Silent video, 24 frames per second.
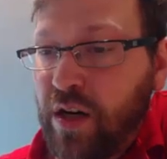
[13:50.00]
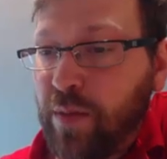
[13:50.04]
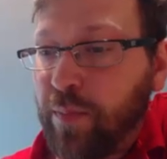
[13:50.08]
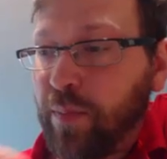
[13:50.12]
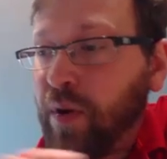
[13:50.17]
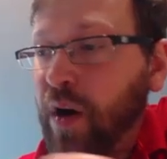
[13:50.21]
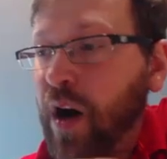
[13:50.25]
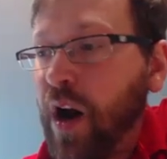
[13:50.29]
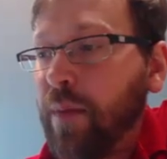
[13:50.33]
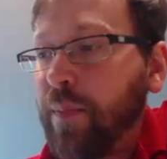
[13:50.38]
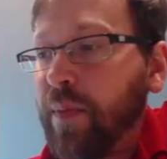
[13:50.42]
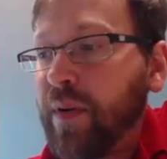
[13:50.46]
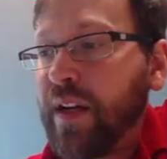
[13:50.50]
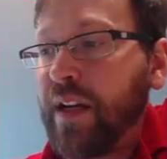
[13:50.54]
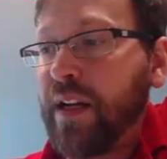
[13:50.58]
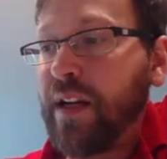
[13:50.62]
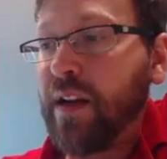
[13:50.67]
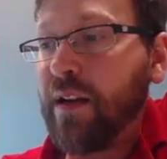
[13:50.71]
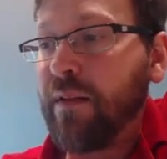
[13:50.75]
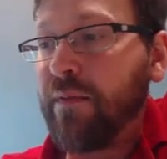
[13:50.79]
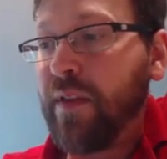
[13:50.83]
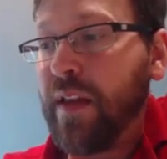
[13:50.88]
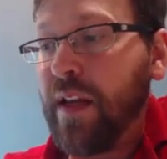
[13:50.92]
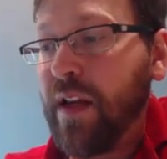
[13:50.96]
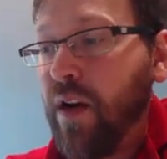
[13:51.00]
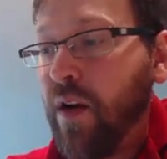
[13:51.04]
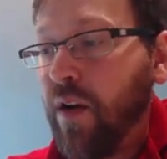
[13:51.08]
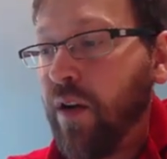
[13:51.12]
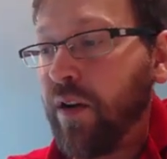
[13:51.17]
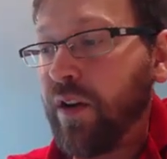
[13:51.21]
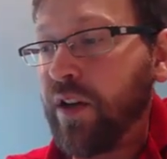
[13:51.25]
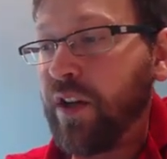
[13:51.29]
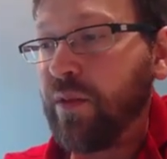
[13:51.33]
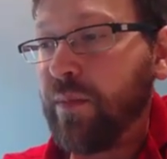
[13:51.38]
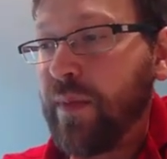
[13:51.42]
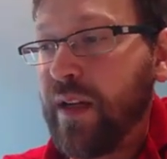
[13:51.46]
a property of the
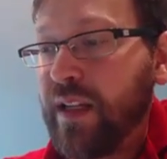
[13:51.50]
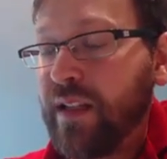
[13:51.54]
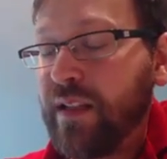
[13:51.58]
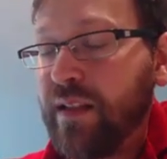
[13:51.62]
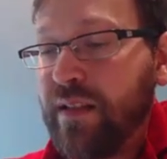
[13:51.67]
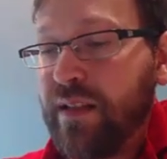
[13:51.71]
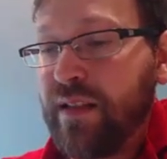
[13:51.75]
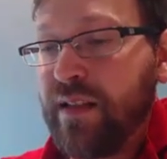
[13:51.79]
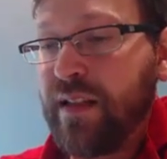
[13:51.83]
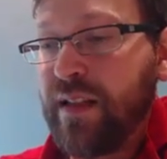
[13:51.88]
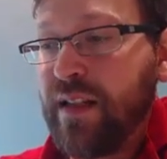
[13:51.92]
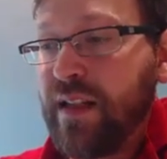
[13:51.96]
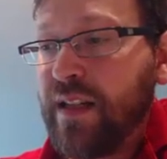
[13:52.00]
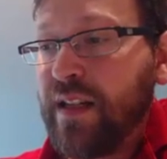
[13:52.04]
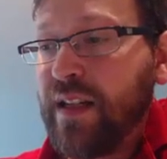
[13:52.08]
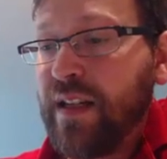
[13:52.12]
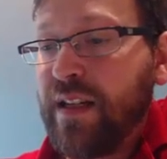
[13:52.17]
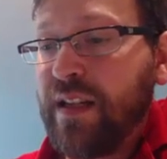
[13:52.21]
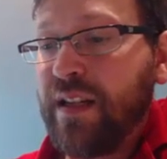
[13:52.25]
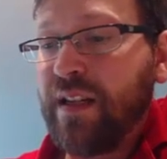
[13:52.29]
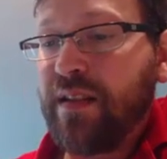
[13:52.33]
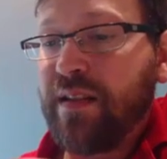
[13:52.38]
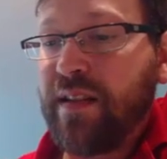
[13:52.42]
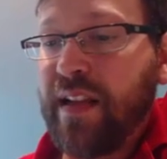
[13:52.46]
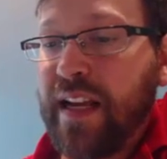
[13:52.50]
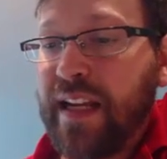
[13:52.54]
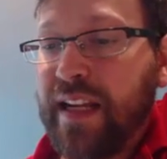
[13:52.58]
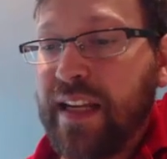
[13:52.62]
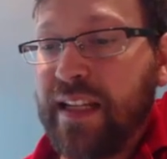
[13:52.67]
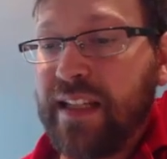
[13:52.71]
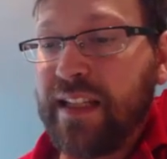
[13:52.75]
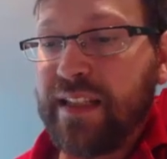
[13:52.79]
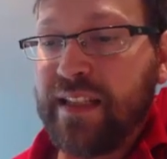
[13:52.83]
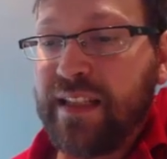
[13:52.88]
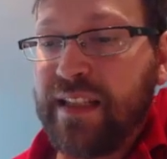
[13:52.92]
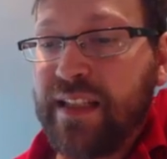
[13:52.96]
argument
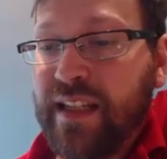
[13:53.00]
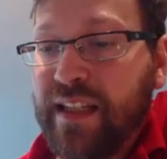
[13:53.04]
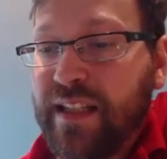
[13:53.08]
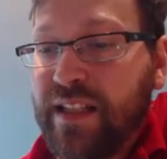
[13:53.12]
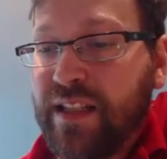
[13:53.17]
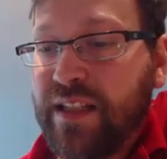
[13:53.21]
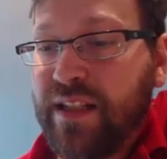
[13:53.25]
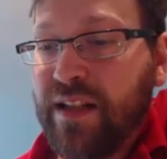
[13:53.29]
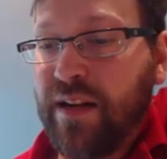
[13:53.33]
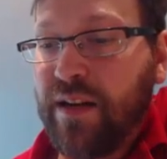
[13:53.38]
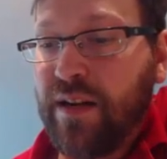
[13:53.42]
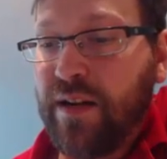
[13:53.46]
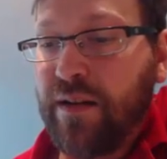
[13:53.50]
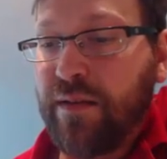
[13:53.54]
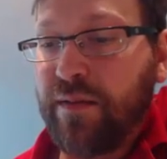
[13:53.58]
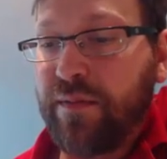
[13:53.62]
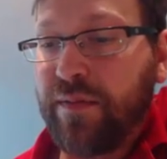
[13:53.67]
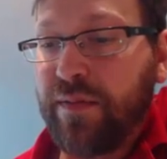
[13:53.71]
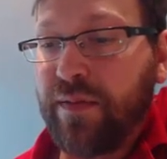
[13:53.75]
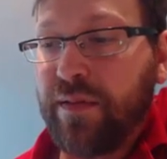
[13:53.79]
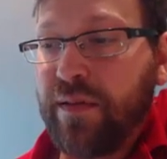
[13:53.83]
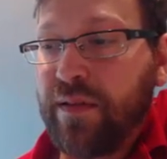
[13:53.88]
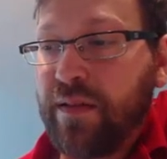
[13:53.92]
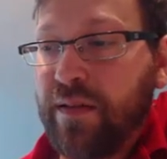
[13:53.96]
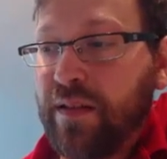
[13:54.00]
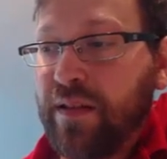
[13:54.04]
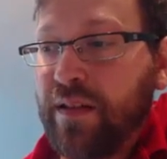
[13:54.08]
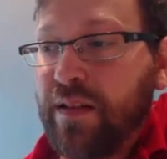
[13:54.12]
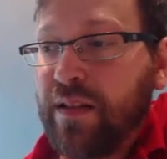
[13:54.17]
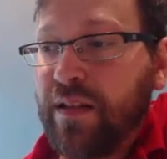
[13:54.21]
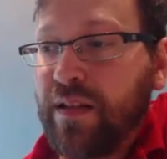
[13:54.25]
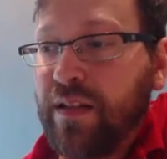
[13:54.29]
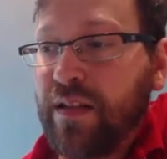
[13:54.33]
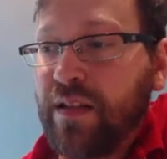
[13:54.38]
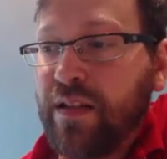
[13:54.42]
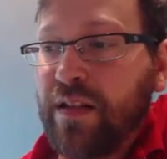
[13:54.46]
that consists of
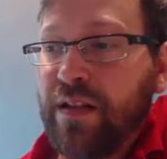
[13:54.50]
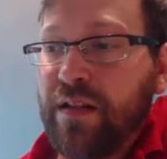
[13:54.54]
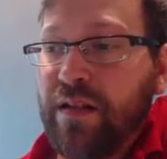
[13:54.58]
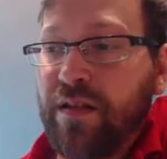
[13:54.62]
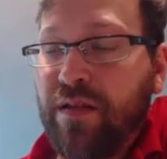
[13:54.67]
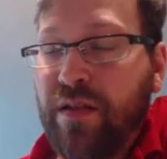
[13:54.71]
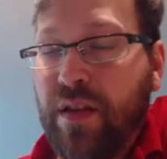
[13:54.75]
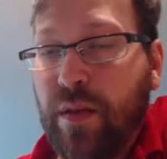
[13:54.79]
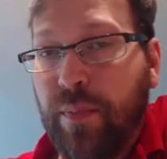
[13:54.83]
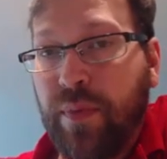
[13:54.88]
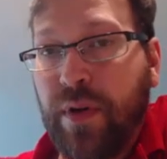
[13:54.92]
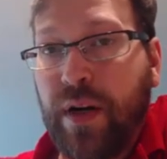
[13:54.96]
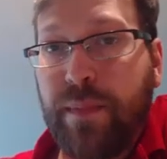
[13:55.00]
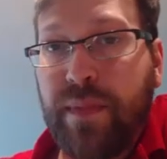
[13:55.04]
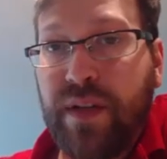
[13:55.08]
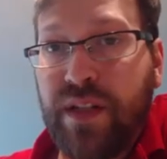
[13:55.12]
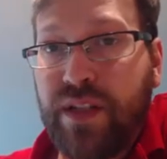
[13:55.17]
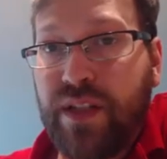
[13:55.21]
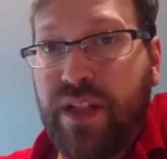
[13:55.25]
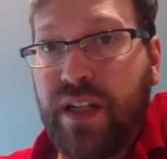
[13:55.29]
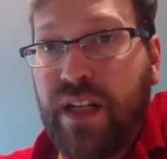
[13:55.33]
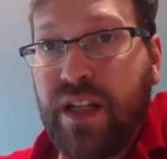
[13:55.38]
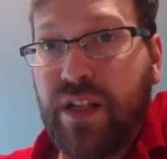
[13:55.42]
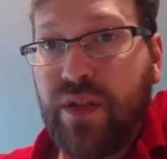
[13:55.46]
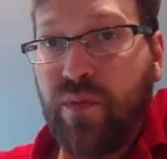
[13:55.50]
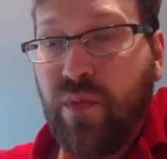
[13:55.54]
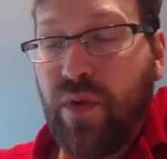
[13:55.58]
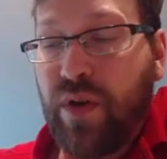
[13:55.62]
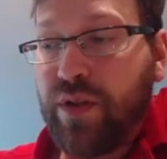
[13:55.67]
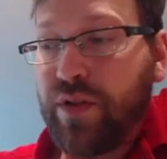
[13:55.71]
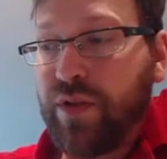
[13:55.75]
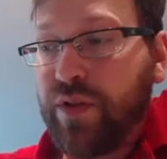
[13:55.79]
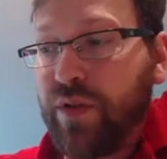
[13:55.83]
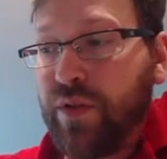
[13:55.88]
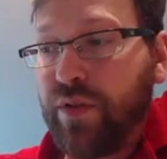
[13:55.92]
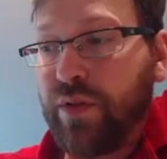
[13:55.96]
the premises
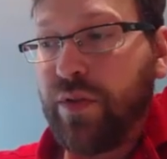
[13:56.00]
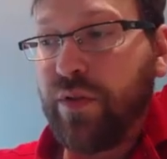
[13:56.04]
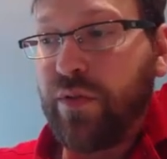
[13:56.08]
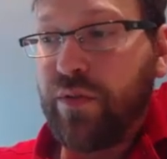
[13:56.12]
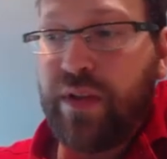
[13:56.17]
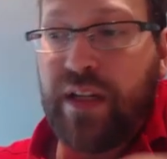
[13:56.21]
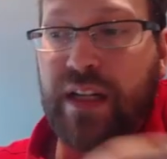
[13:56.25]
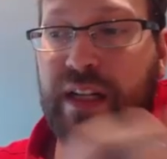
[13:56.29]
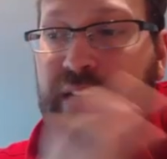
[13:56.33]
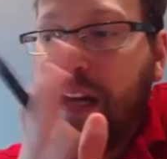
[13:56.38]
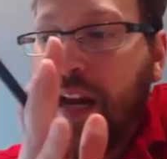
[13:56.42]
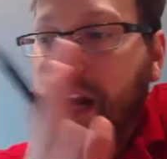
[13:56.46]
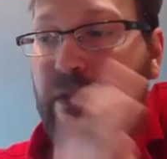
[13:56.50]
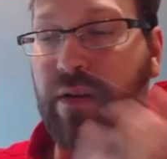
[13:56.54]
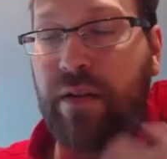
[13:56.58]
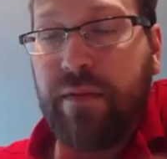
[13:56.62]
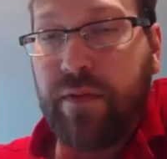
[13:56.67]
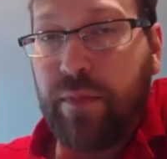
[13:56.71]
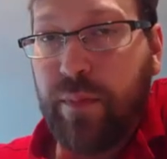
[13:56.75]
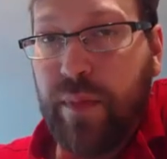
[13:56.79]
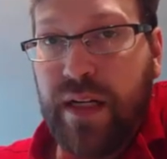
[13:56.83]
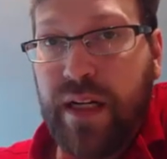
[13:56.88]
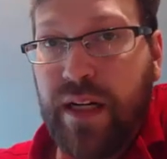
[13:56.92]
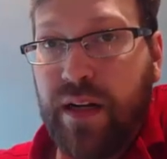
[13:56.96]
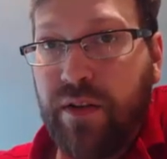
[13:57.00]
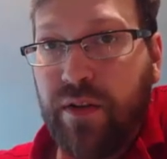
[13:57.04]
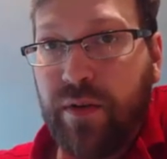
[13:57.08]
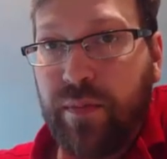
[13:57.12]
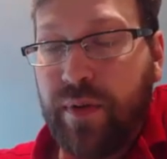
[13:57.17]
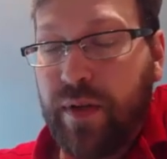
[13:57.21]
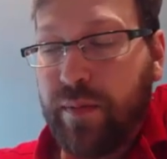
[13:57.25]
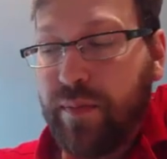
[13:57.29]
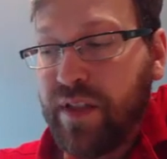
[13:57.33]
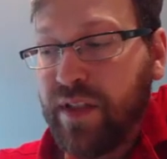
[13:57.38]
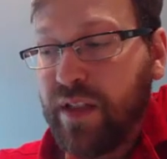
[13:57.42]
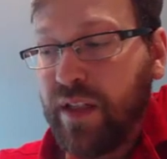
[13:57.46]
1, 2, 3, and however many
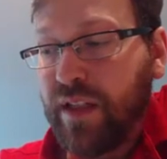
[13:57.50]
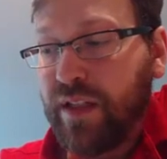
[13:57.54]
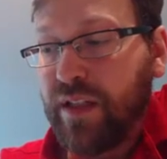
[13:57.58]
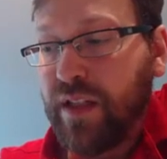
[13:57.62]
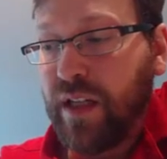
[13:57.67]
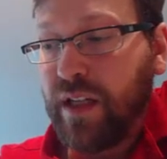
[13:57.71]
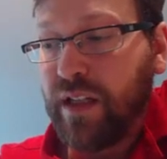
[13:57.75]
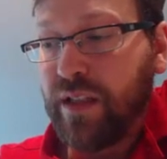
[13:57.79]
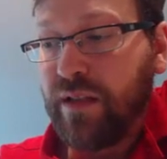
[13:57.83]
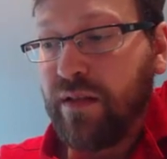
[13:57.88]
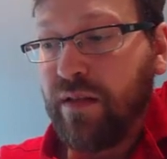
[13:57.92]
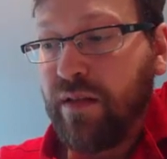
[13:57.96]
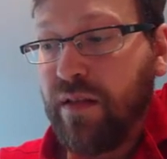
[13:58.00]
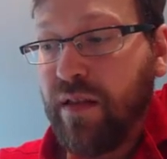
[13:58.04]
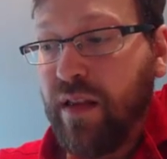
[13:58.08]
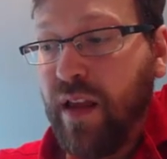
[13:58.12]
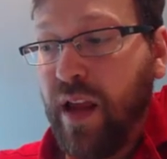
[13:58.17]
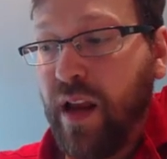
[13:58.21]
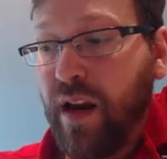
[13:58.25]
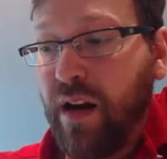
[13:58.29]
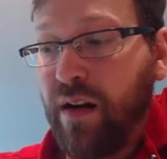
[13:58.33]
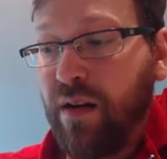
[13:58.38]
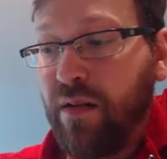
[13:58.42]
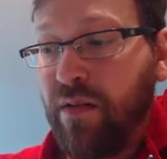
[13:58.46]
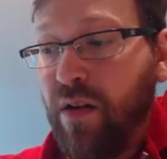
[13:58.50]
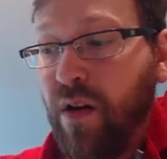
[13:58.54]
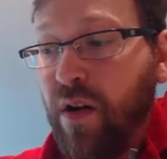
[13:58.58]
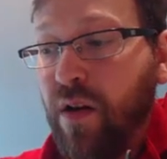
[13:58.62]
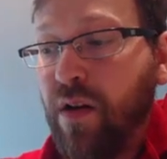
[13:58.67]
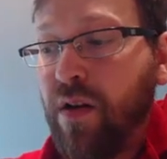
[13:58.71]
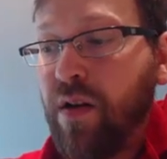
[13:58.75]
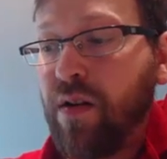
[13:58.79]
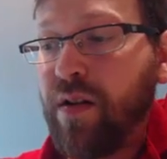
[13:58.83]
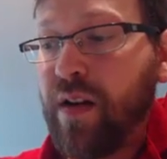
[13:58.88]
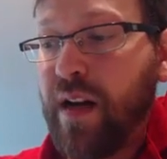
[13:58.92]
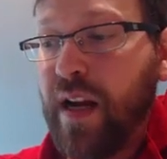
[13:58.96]
other premises there
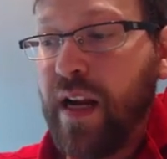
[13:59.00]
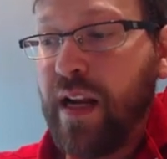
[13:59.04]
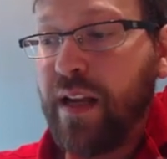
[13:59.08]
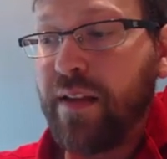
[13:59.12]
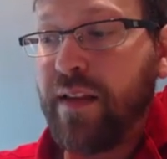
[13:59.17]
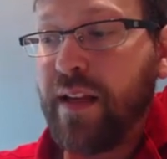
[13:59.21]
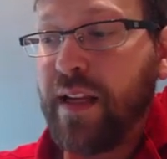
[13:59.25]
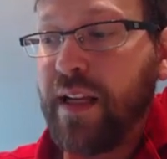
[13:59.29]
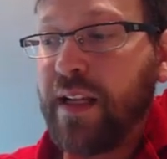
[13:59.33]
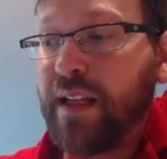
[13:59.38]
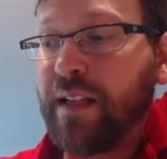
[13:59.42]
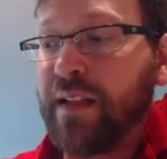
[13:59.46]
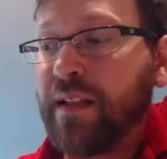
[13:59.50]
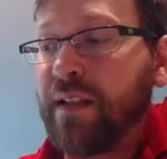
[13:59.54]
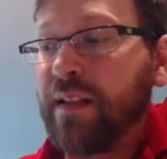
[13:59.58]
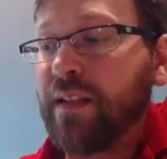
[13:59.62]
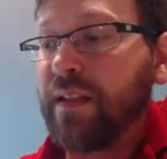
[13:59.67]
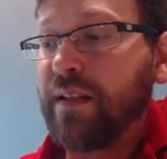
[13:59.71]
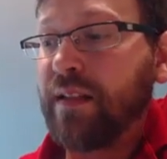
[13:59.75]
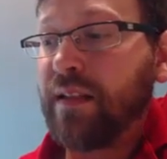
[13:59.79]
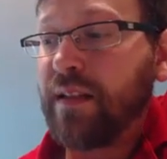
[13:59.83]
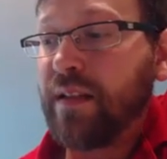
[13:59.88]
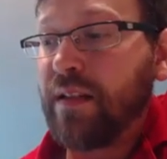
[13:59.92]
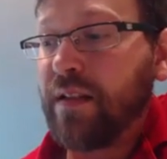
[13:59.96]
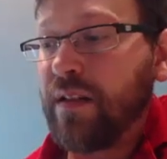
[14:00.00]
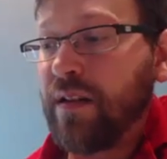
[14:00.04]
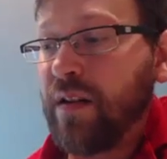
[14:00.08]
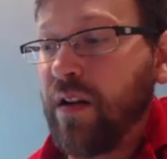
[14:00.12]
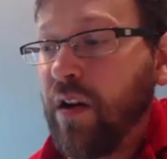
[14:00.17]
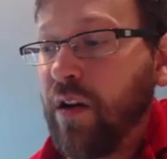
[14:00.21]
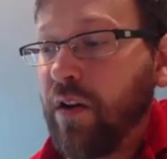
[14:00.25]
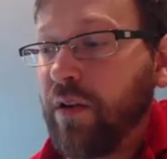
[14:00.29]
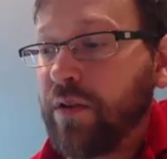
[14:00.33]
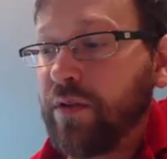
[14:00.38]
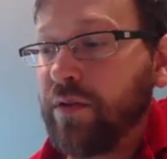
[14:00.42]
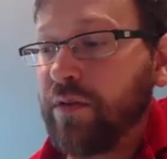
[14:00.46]
are, and then
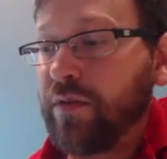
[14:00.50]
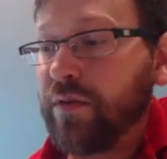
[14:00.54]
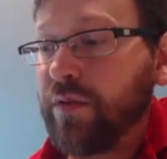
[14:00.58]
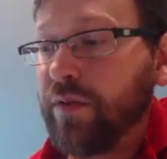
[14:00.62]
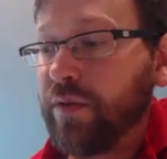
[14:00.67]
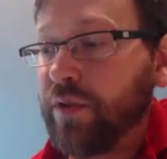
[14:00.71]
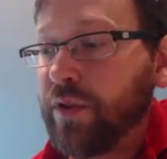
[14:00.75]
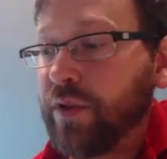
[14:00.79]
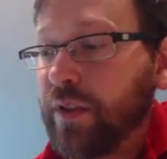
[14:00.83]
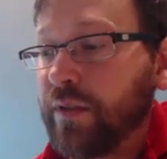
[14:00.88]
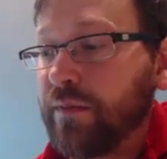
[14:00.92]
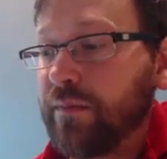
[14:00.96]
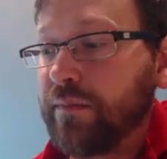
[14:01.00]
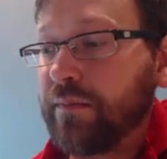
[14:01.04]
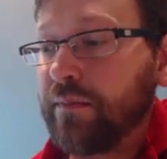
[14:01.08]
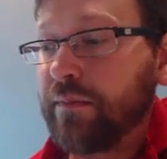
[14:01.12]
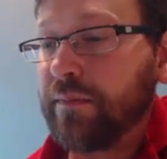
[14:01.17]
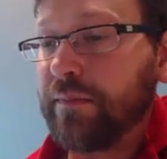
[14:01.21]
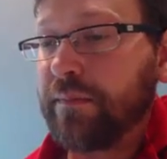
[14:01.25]
our conclusion.